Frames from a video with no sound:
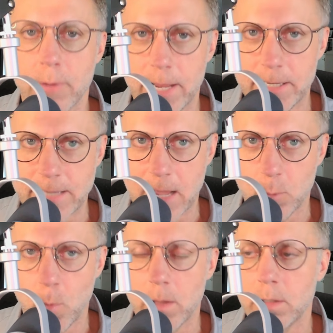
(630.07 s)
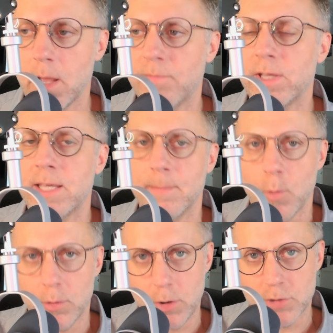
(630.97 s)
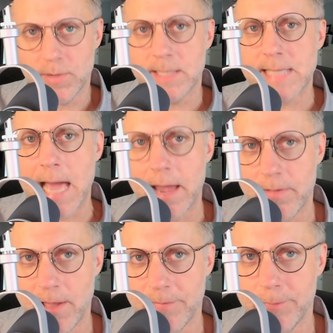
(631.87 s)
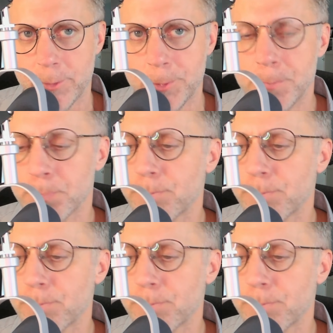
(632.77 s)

break it down well enough to get more nutrients out of that food.